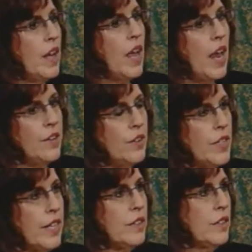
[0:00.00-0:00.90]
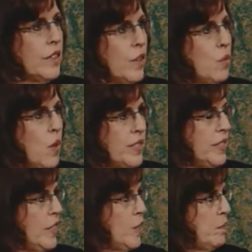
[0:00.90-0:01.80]
And you take a look at what's
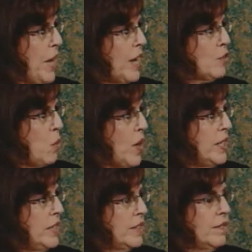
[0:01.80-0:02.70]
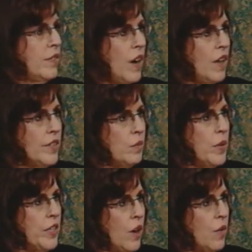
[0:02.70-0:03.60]
the impact, what is involved, and
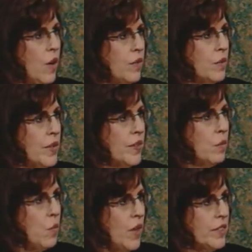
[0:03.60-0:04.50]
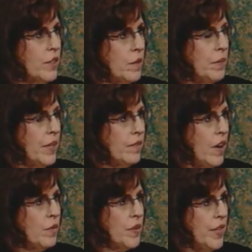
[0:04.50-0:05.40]
we go over with them what's going to be
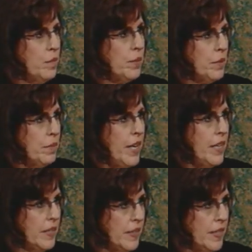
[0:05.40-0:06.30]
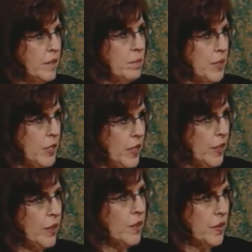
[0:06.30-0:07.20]
involved with implementing this
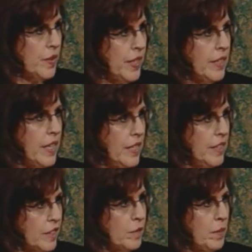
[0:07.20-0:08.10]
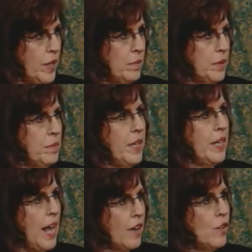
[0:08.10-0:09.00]
particular thing that needs to be
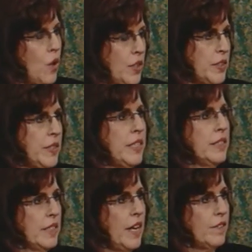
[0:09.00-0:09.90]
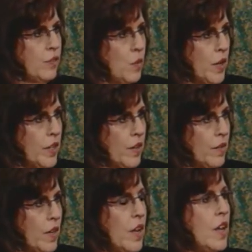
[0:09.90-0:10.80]
implemented. How costly is that for you?
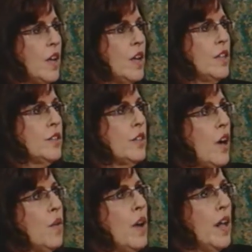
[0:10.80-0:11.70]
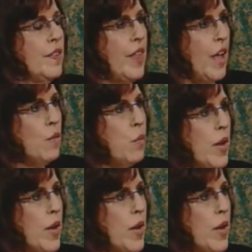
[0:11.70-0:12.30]
So that we